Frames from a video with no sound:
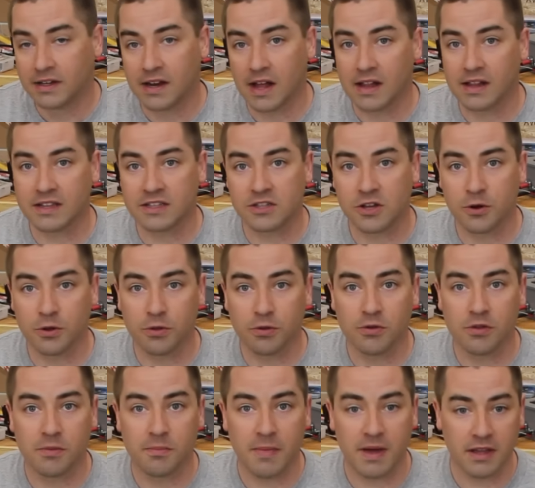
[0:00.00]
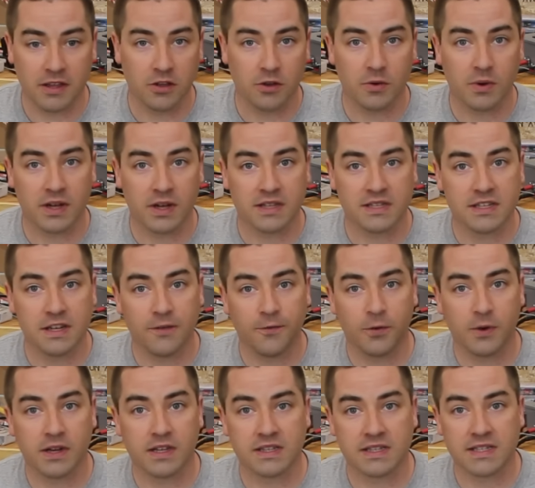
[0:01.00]
Now let's go through the menu and see if
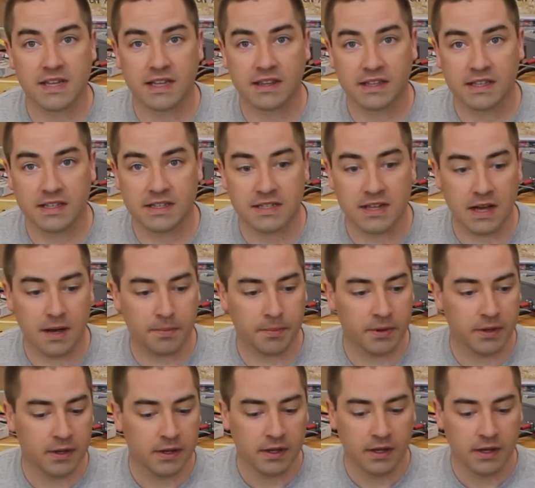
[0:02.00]
we can set this up.